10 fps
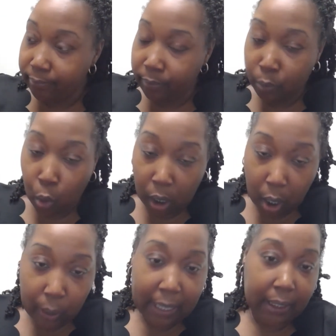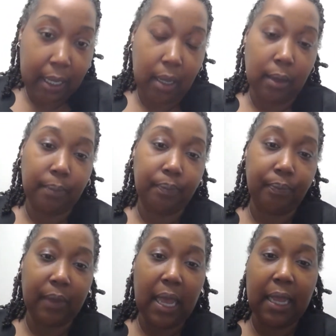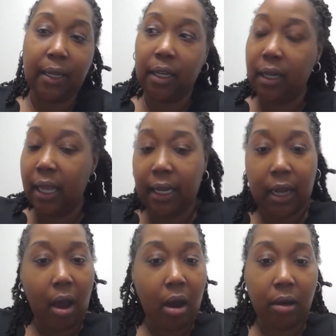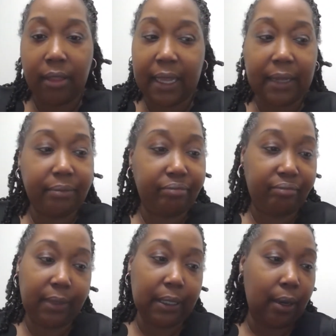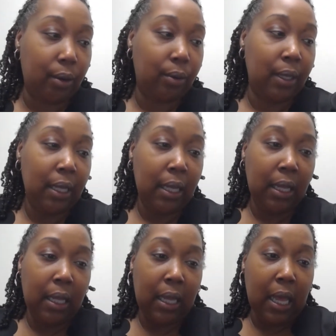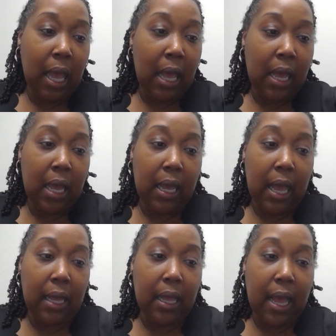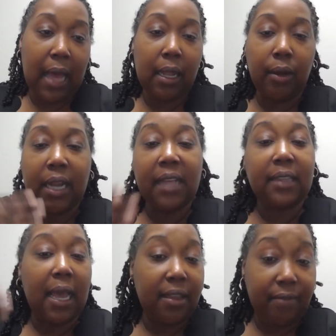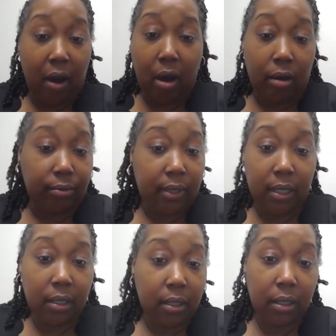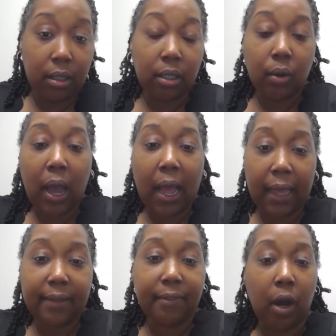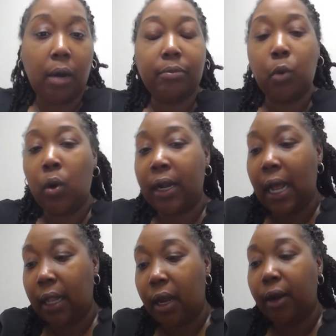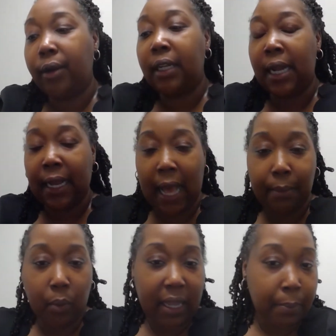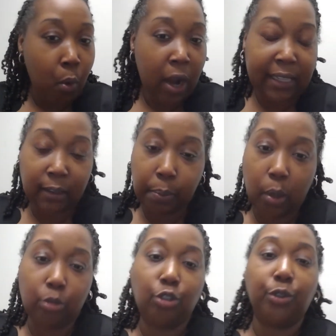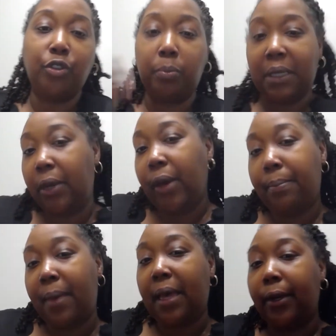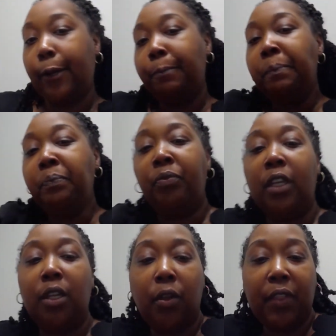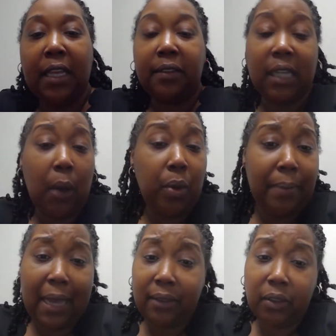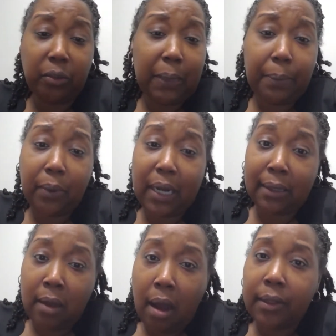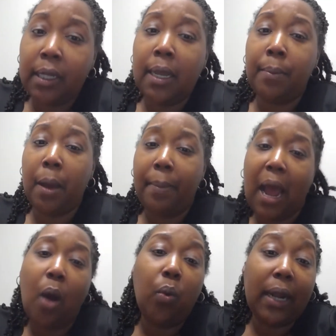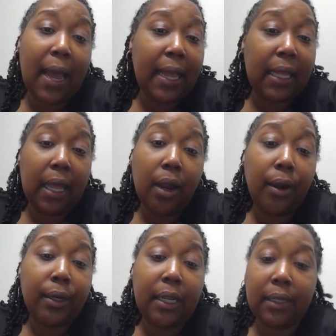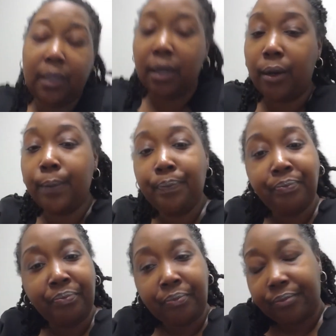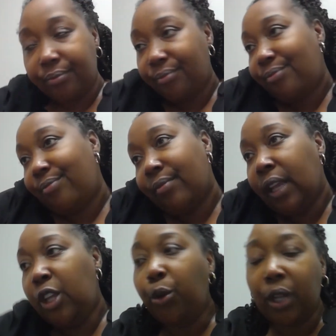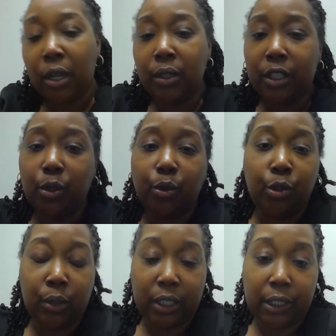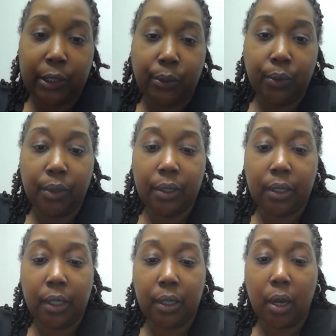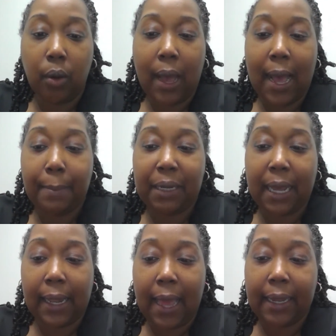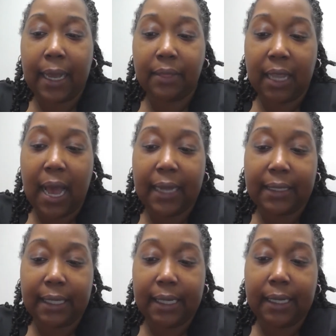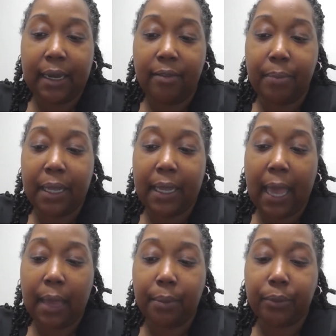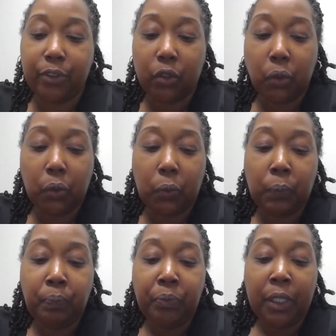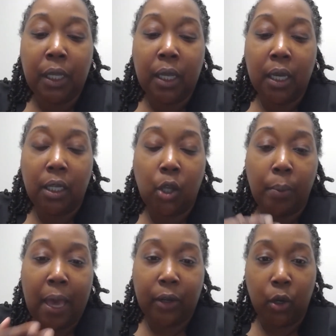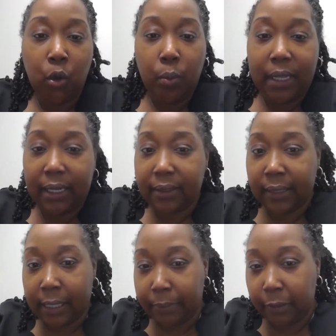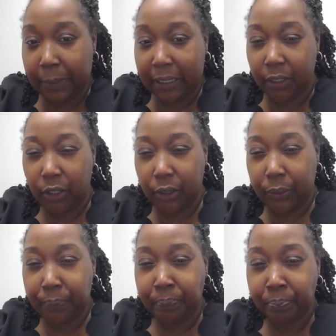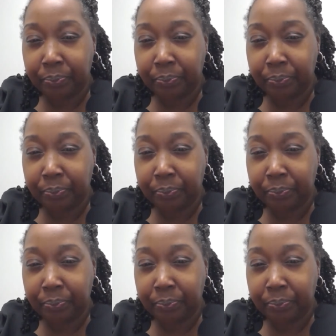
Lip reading: more low income, and all they, you know, I learned as I evolved. You know, I evolved more and I learned and I got a more exposure to bigger and better, you know, things. And I went back to those people and I talked to them about what I had learned. And, you know, you can only do what you can do, you know, but I like the idea of being able to, no matter whom it is that I'm speaking to,